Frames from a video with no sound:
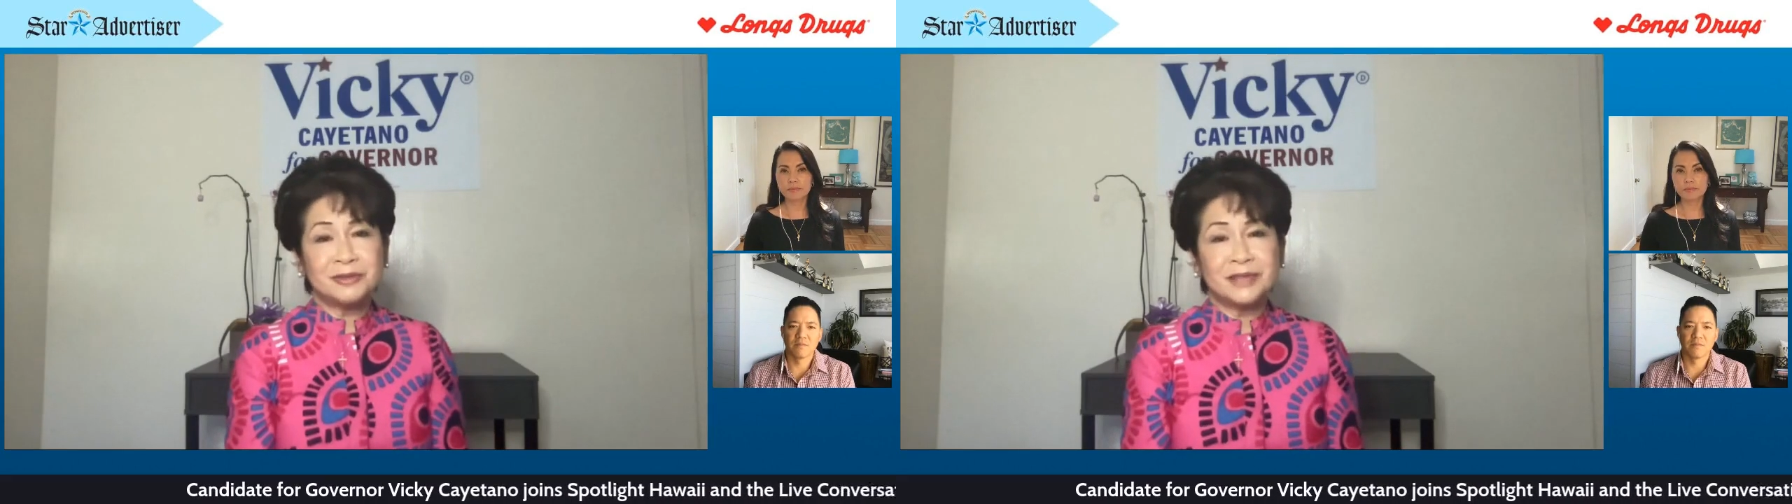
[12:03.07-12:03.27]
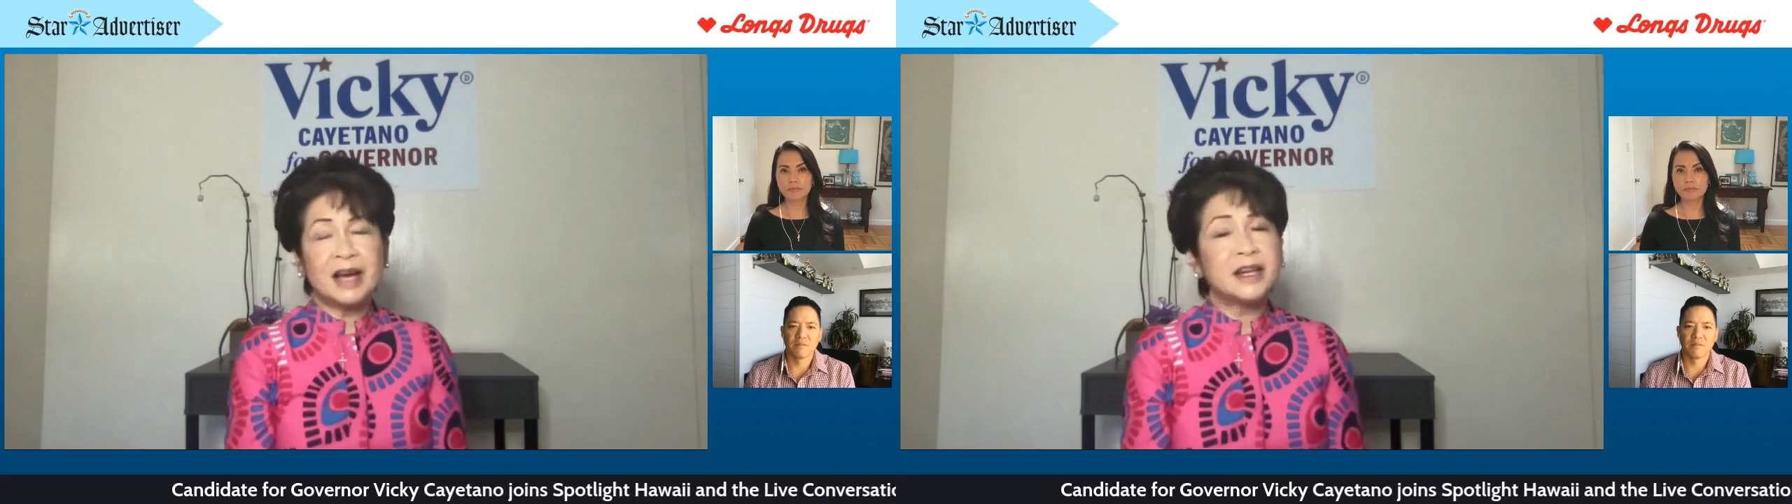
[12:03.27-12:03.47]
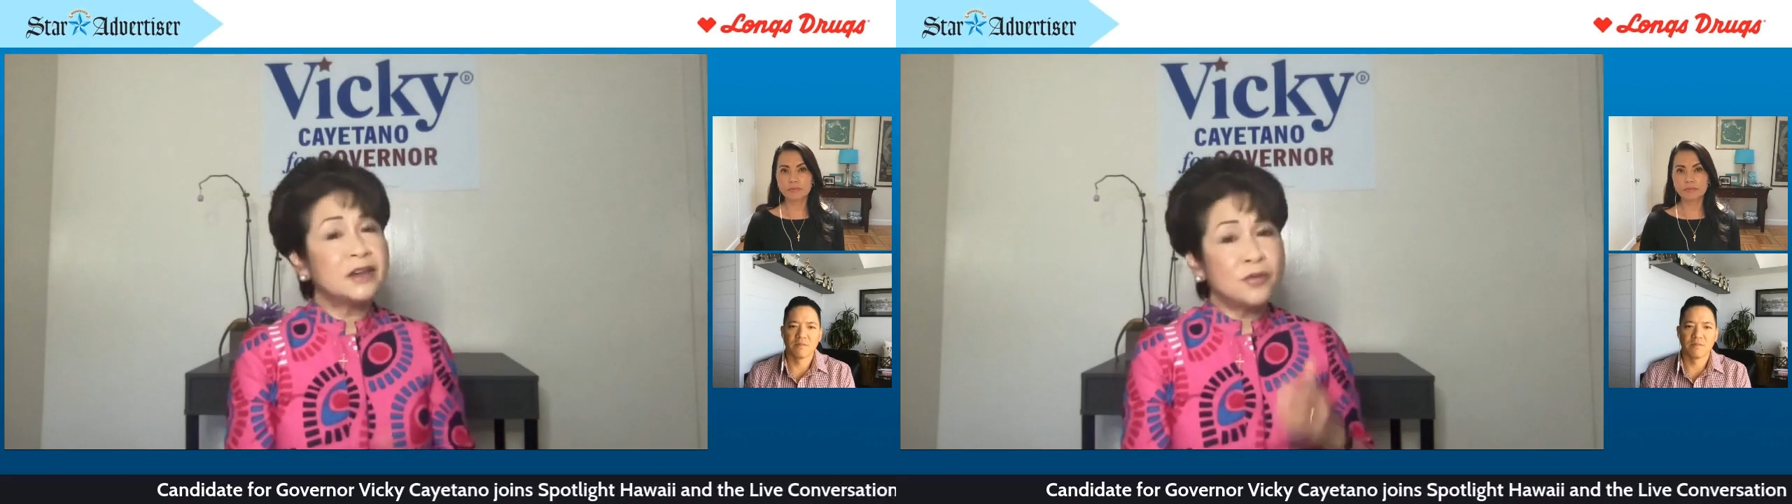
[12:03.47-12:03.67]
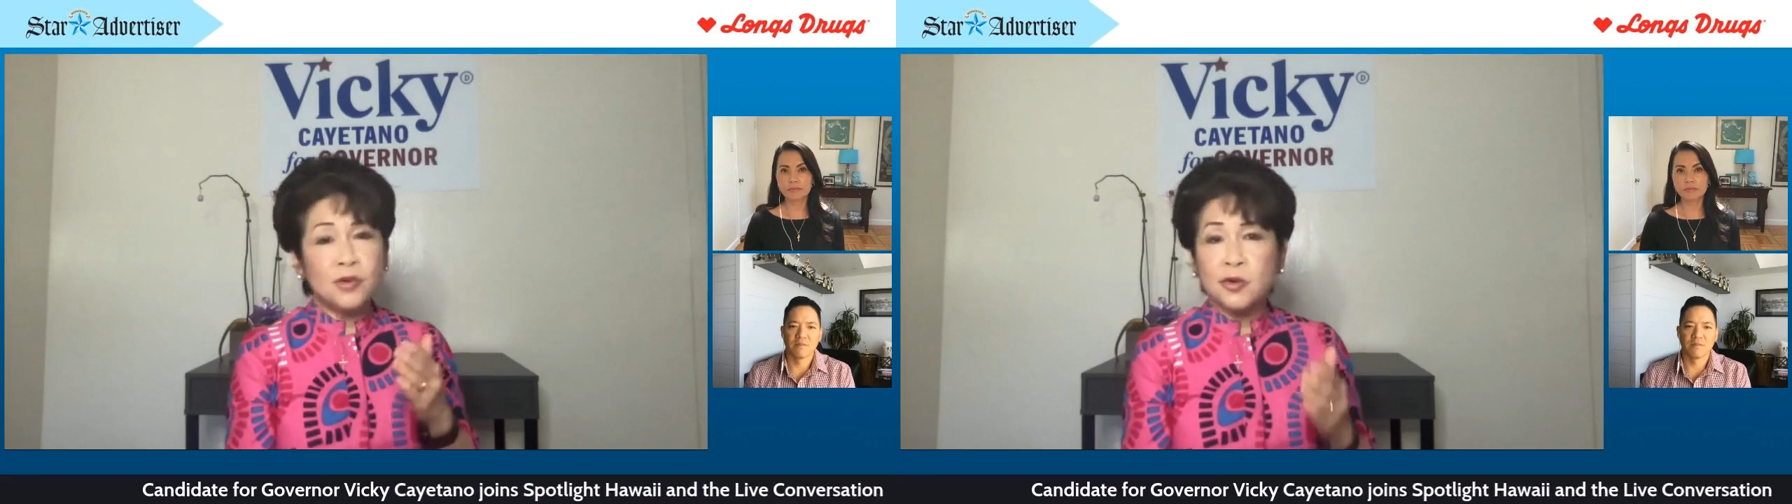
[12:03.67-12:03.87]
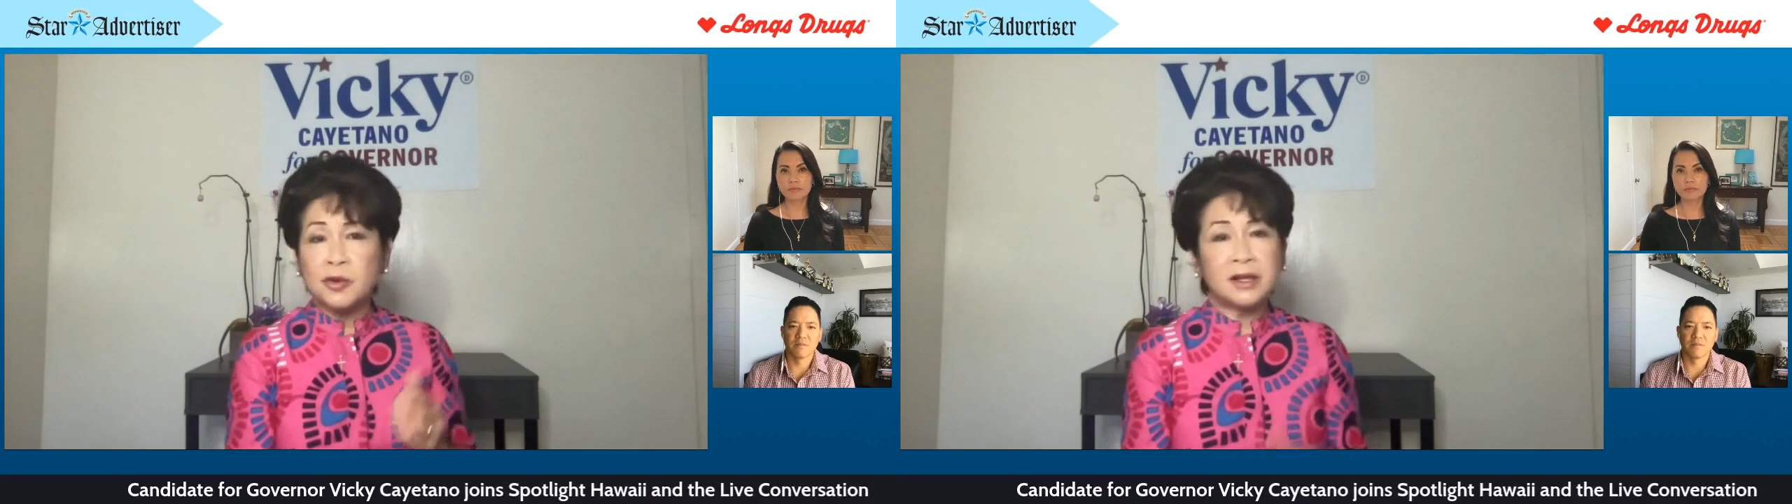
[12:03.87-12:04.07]
not in a
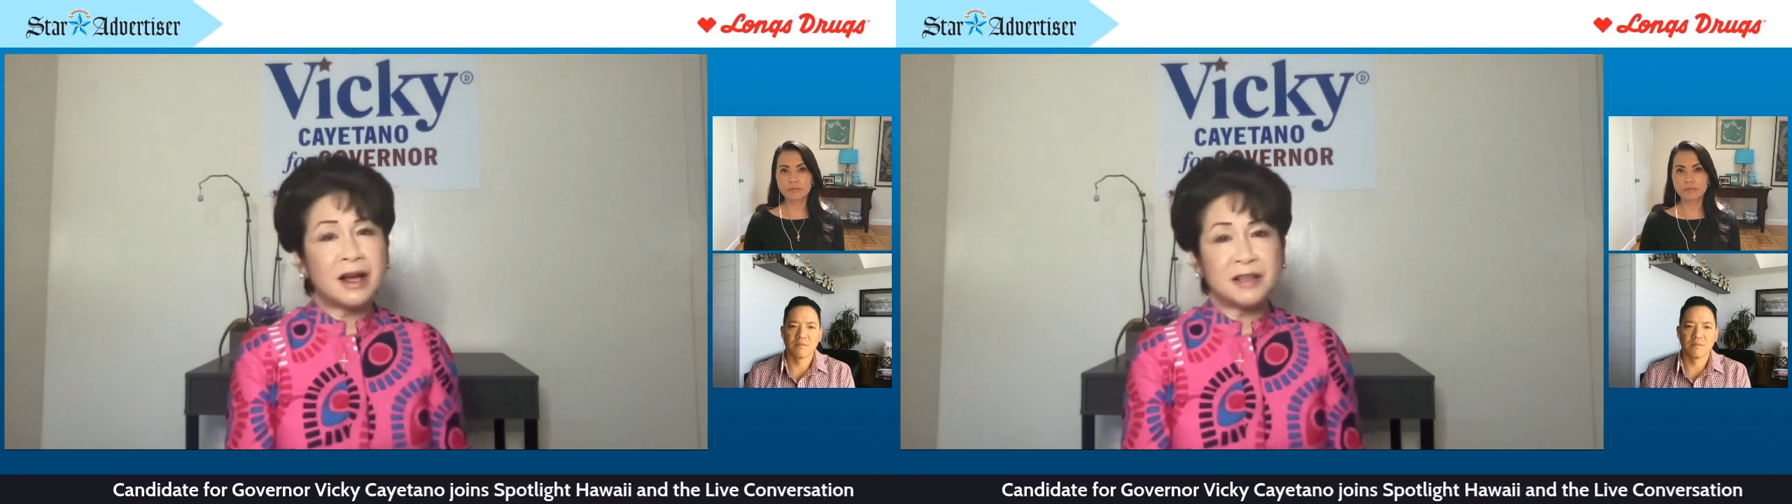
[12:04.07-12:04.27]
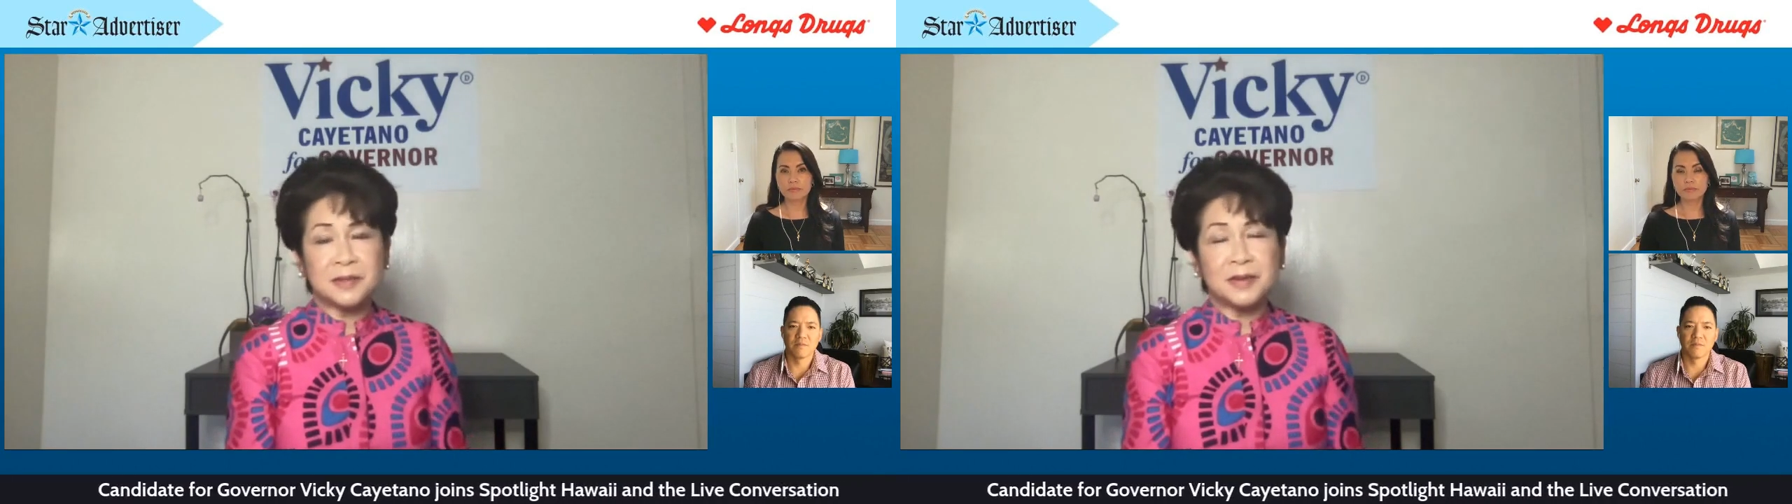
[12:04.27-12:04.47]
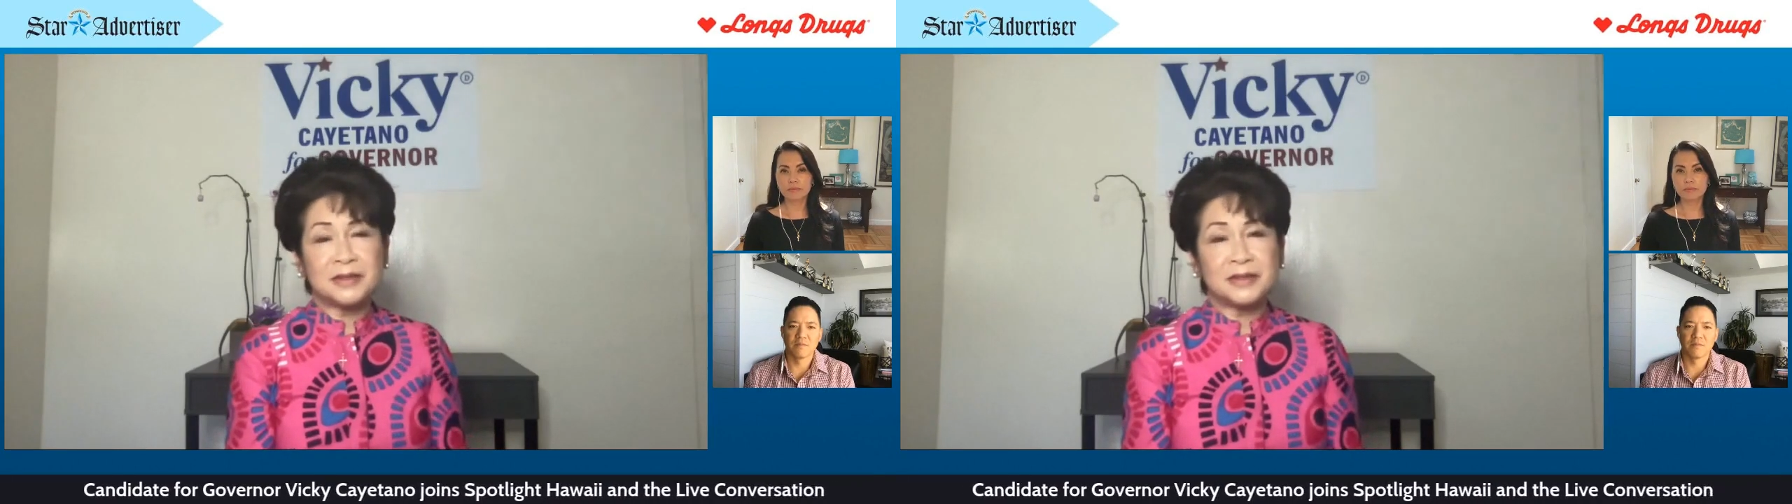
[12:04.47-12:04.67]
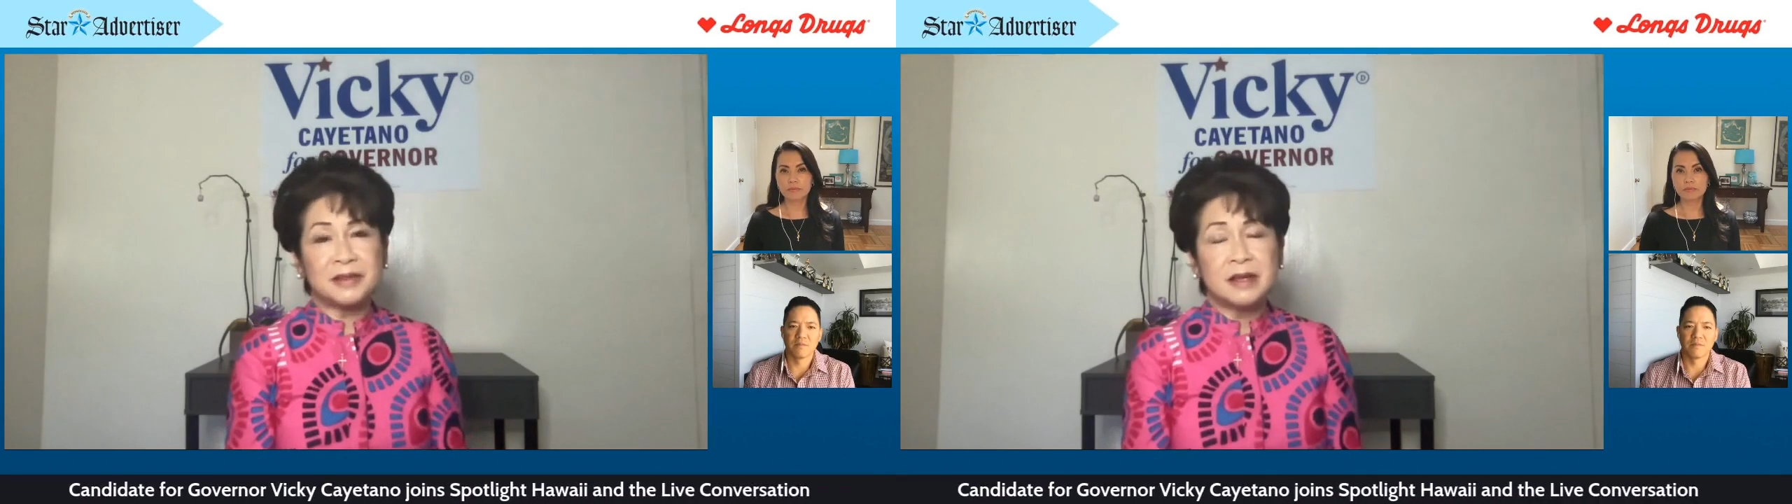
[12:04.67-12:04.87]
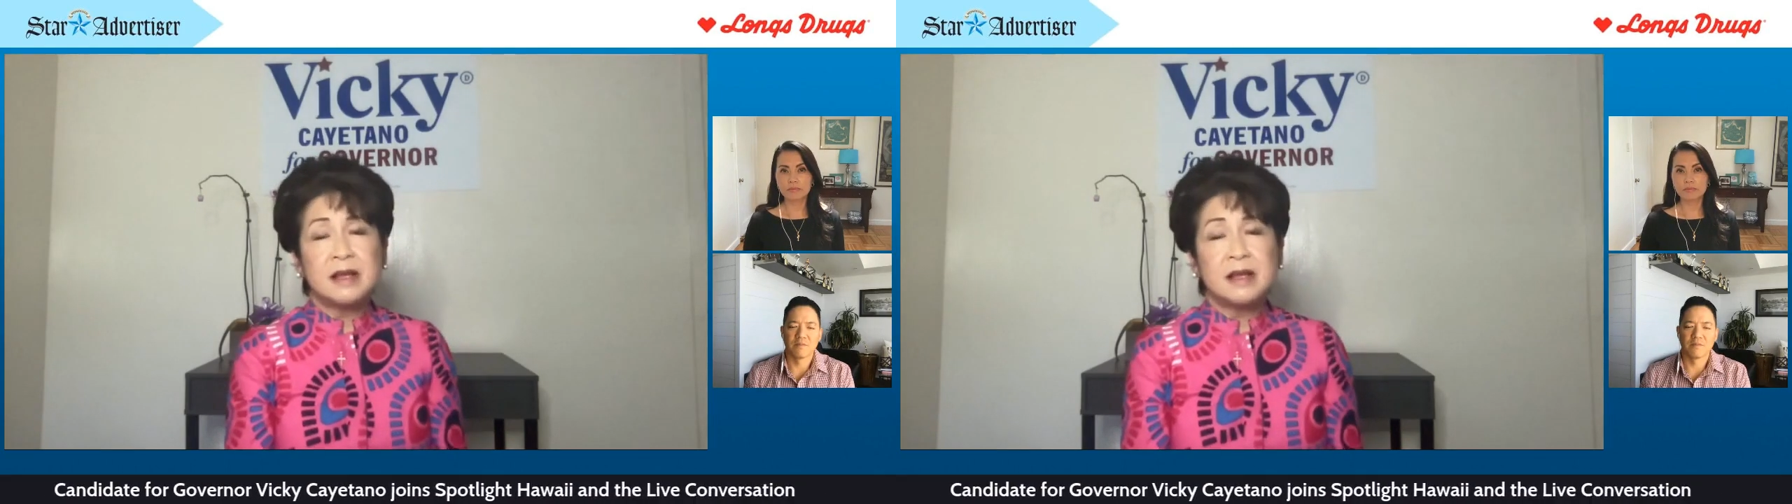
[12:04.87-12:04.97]
rural hospital.